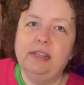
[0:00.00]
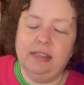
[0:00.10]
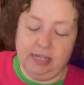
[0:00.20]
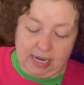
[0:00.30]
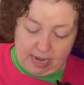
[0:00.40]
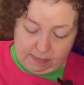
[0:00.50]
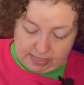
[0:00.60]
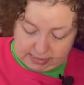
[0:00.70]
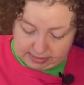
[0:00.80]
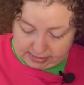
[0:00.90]
the name
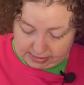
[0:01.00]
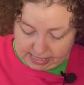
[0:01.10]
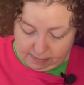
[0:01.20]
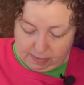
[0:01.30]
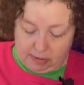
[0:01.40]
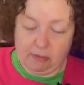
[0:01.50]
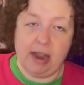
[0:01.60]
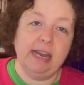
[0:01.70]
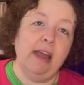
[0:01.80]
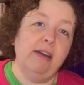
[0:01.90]
is escaping me
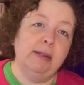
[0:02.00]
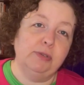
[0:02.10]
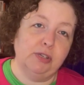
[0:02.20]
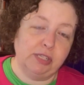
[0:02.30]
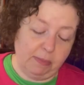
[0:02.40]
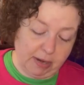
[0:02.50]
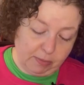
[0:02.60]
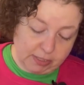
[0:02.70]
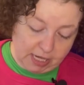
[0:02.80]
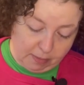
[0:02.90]
right now, and I'm sure somebody
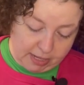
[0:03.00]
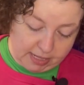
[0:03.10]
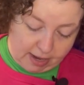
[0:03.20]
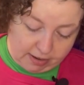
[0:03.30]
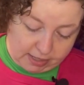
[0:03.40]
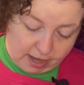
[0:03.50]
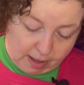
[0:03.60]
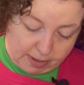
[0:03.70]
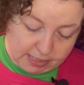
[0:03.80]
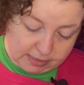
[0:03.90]
will tell me in that in the
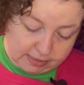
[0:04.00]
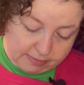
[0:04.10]
comments.